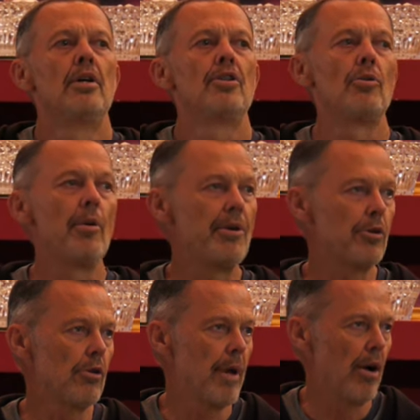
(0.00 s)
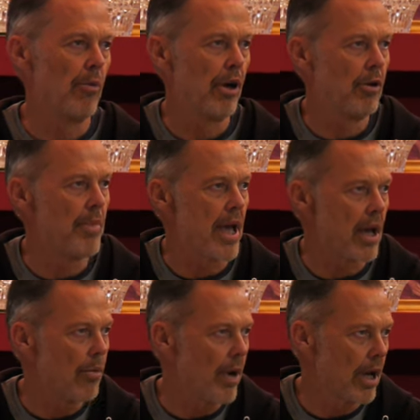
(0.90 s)
So, when we talk about well
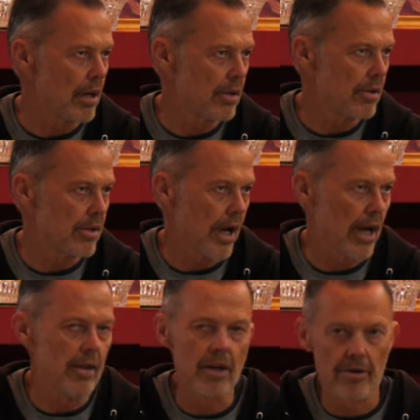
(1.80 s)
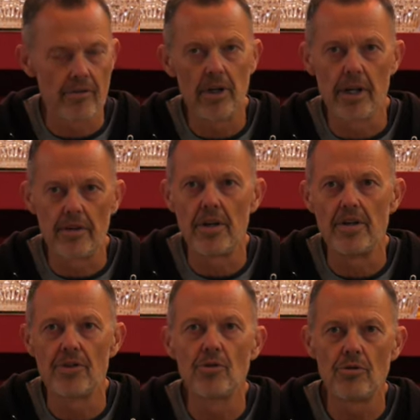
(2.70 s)
being, we can say there really are
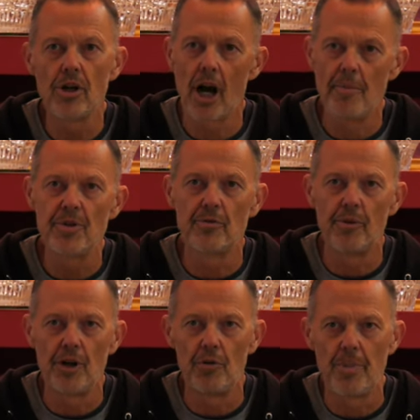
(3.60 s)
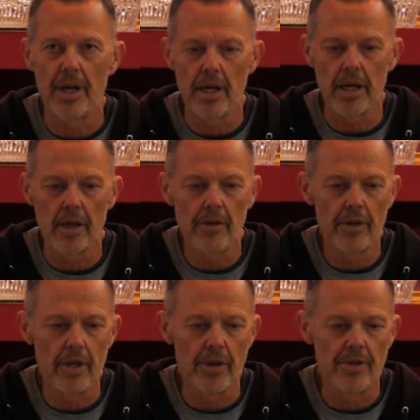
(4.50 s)
these two types of well being
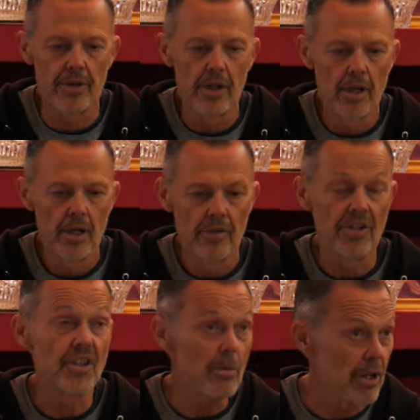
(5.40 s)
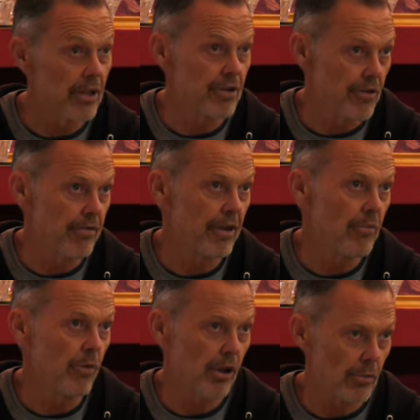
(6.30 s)
there's the stimulus driven
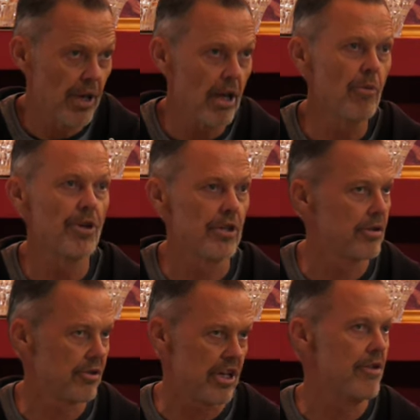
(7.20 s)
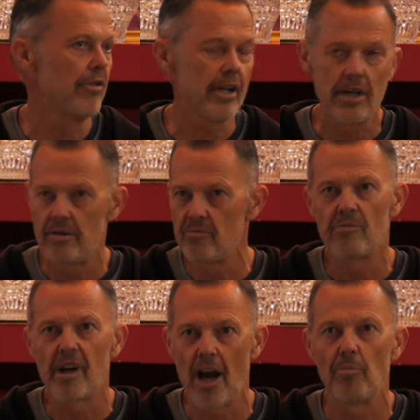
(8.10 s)
well being, which is generally
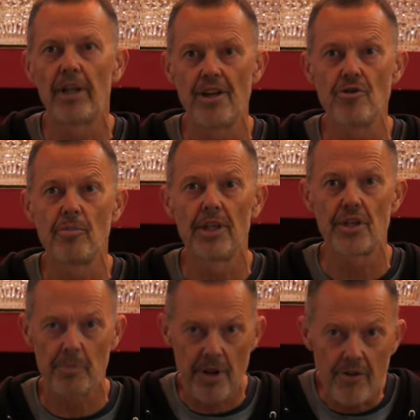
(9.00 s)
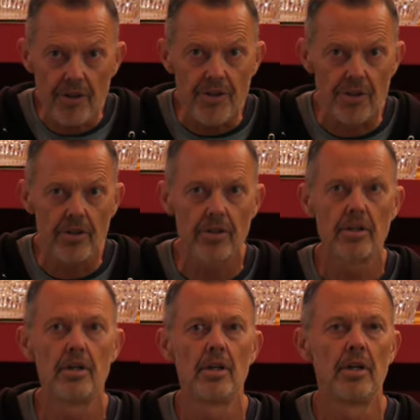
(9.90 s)
our pleasurable experiences,
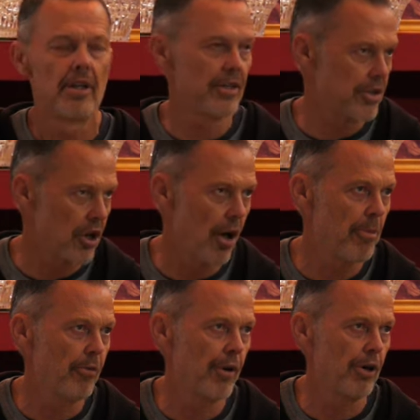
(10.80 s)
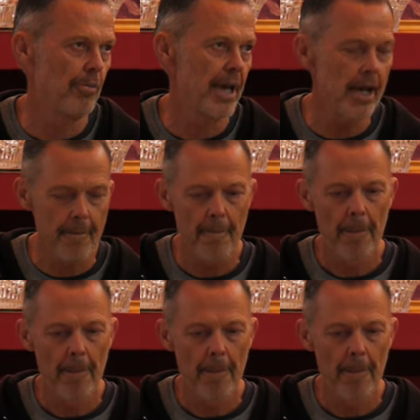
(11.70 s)
that's a type of well being.